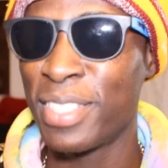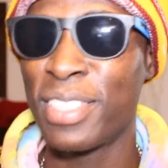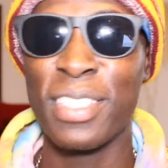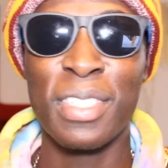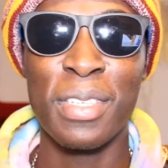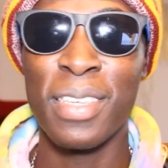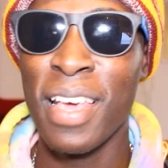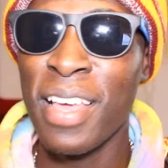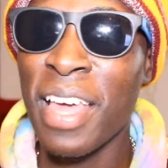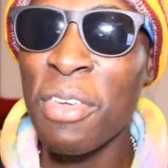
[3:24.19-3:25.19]
It's just
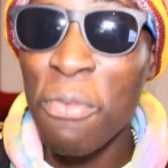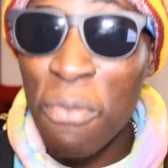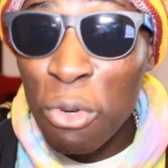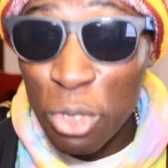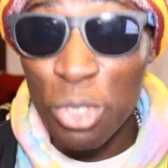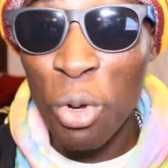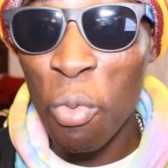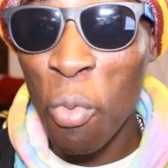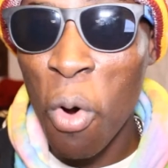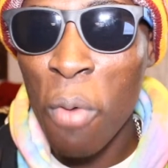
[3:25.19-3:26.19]
like you feel
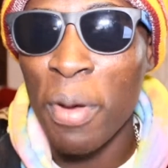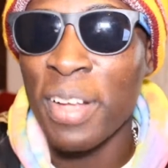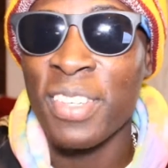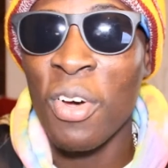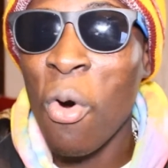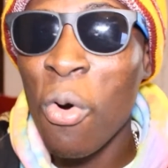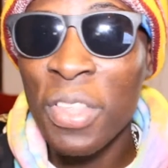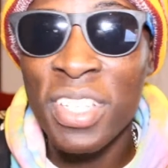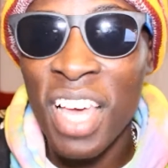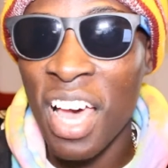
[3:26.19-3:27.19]
so warm and
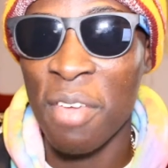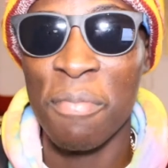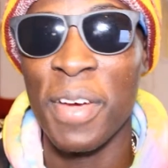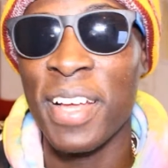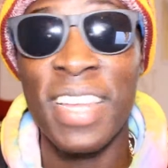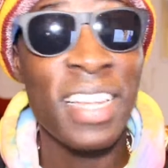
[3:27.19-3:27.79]
all the time, man.